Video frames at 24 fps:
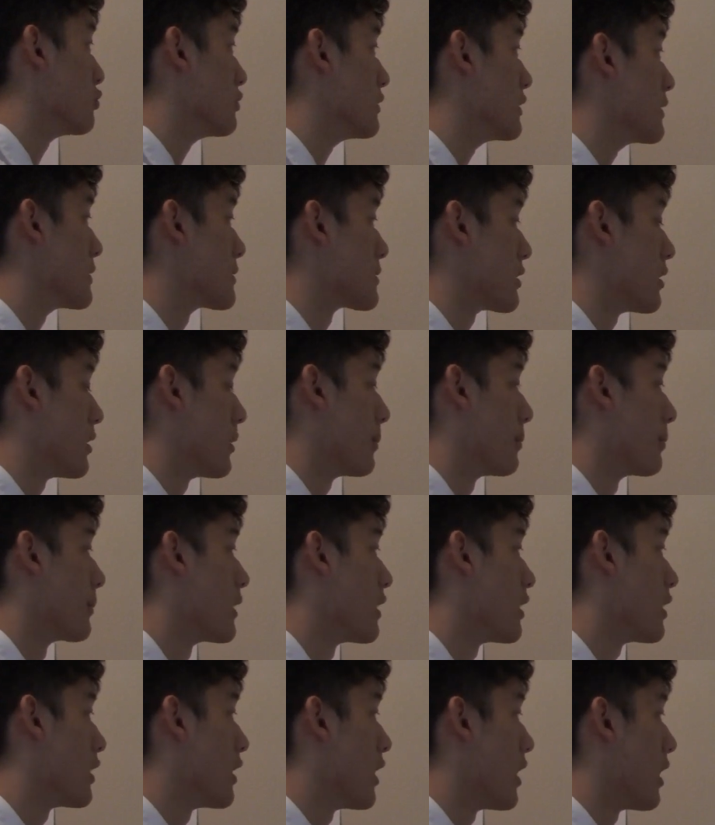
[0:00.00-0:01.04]
these
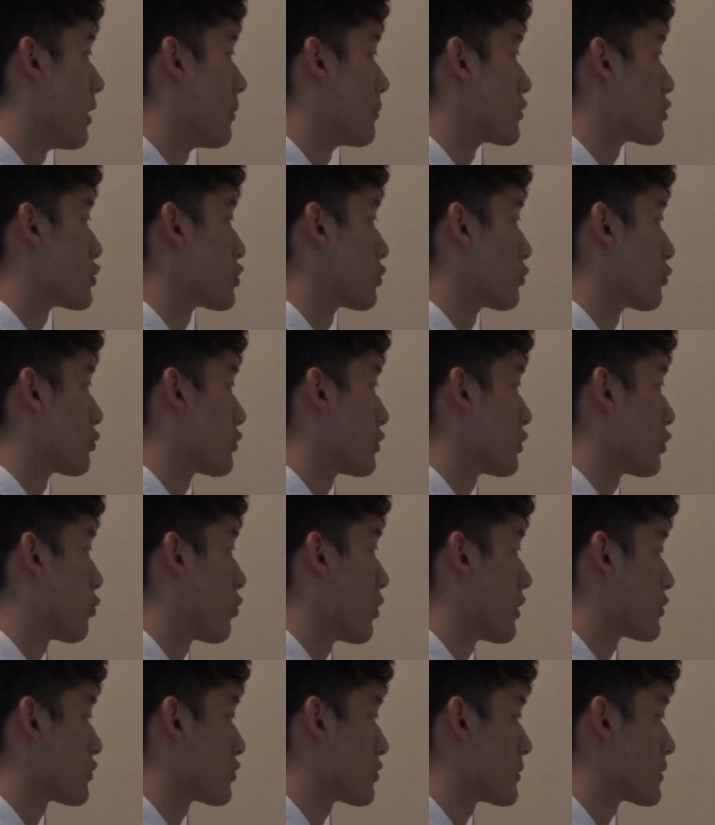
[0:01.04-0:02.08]
machine learning
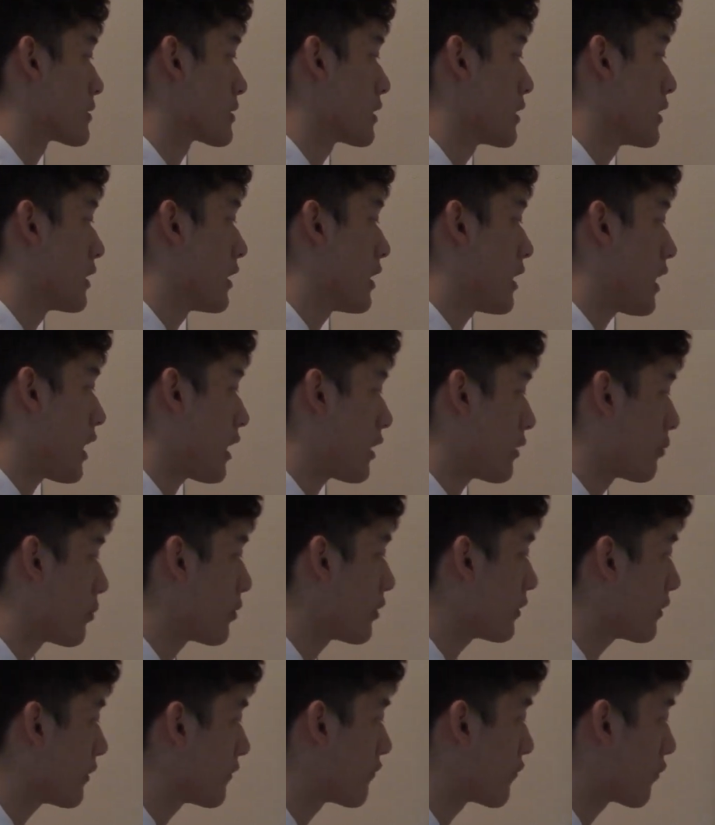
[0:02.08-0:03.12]
questions. I
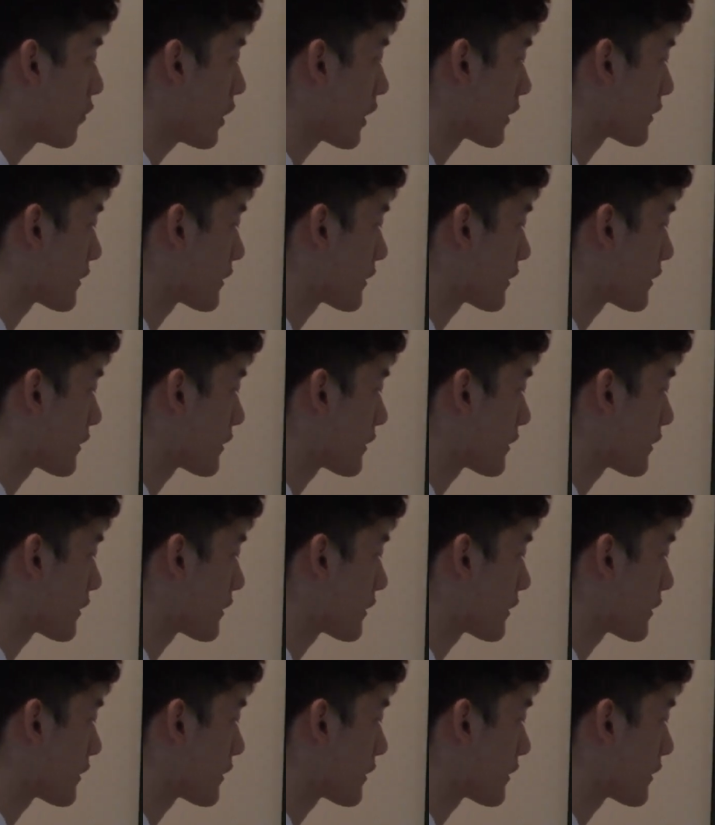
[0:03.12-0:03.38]
really feel like